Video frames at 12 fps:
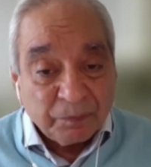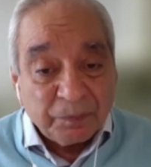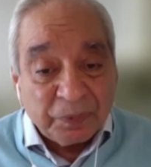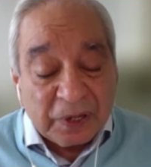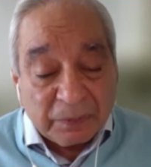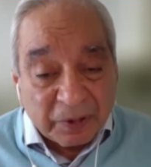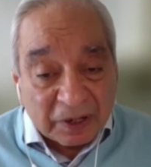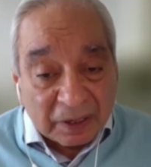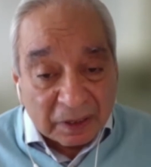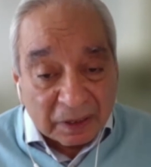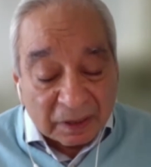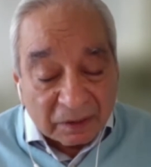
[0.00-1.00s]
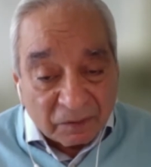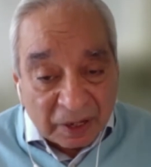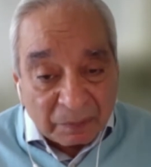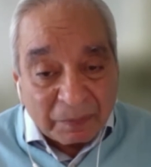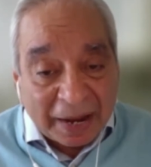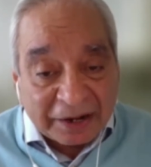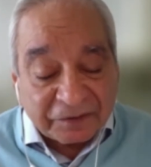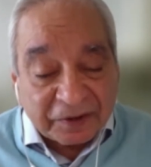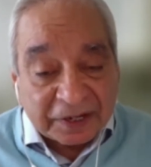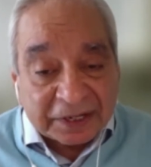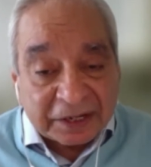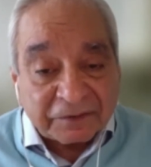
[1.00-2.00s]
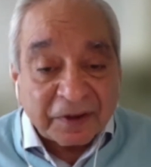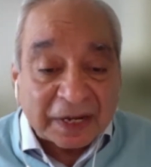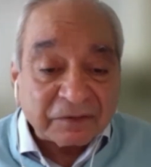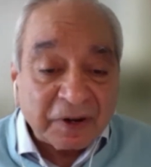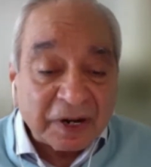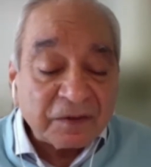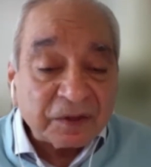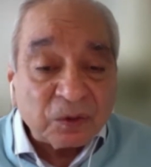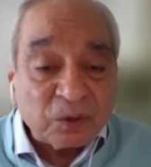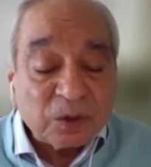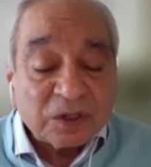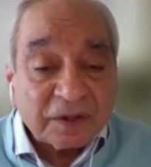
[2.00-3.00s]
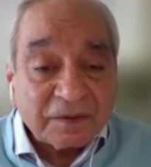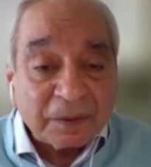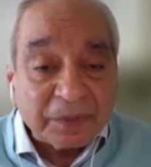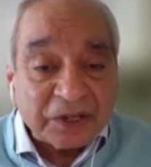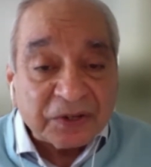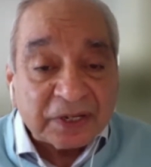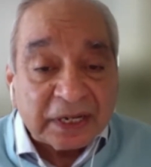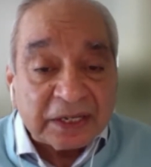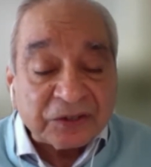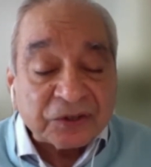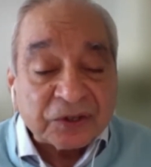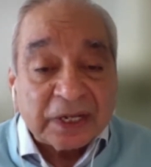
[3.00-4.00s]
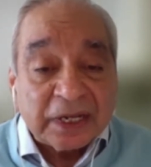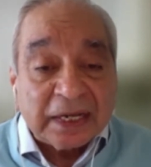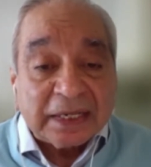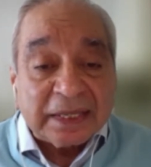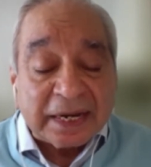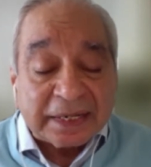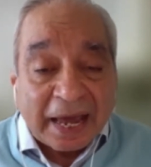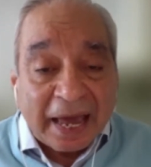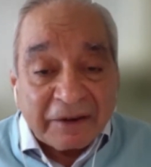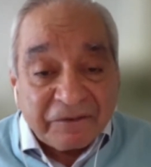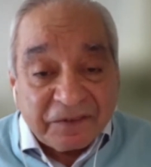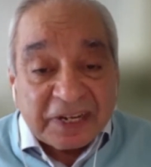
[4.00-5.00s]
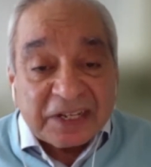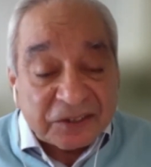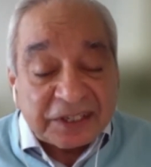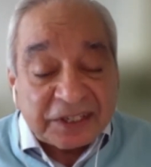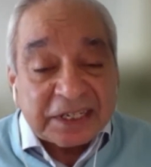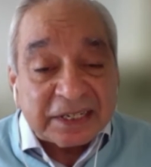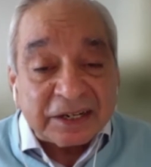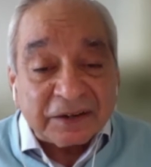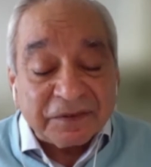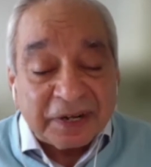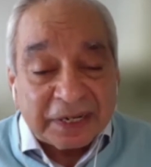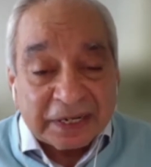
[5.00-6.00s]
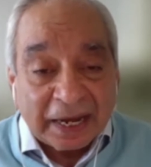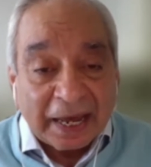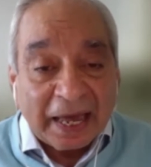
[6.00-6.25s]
People will benefit. In fact, one of the goals of the mission is that every citizen of India